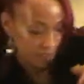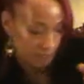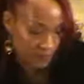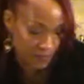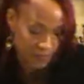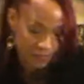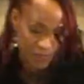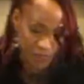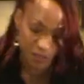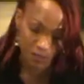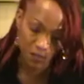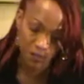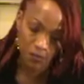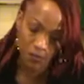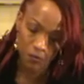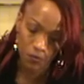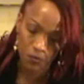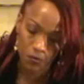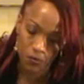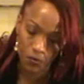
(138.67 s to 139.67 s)

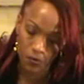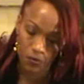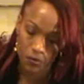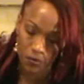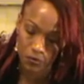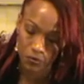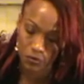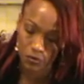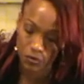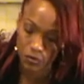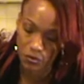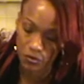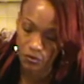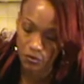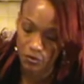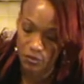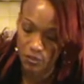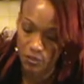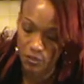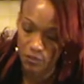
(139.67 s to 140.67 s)
Still, we're going to
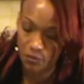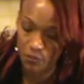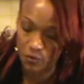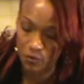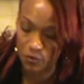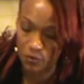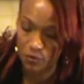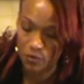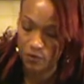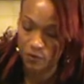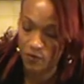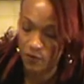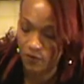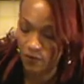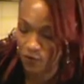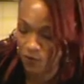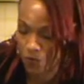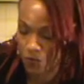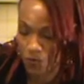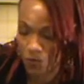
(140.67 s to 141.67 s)
dispose of it
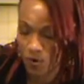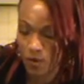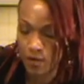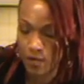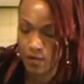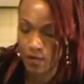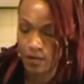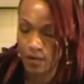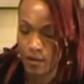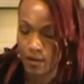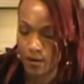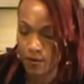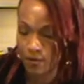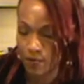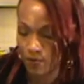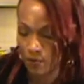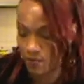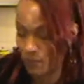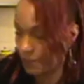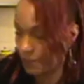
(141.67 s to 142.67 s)
for now.